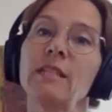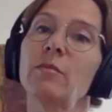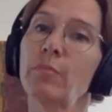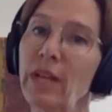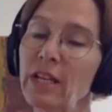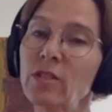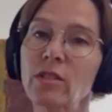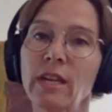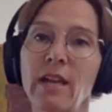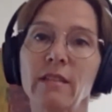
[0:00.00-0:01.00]
It brings
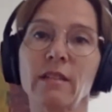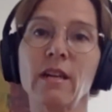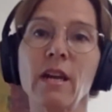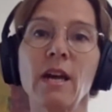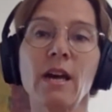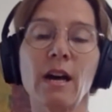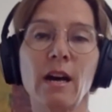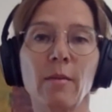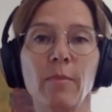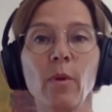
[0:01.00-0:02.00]
together
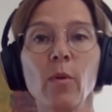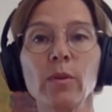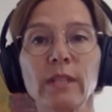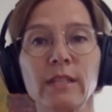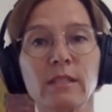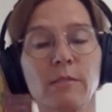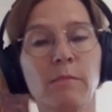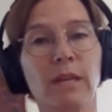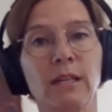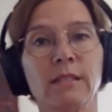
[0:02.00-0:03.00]
all these
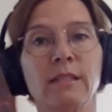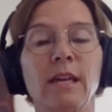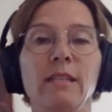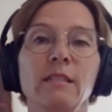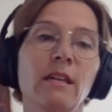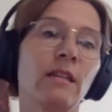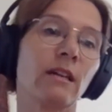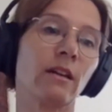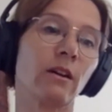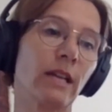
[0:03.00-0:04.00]
many states in
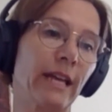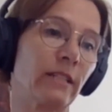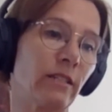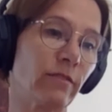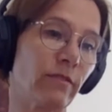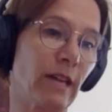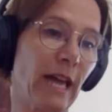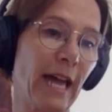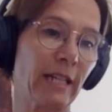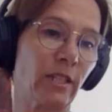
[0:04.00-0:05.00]
a collective
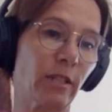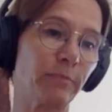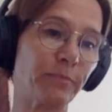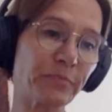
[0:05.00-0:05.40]
action.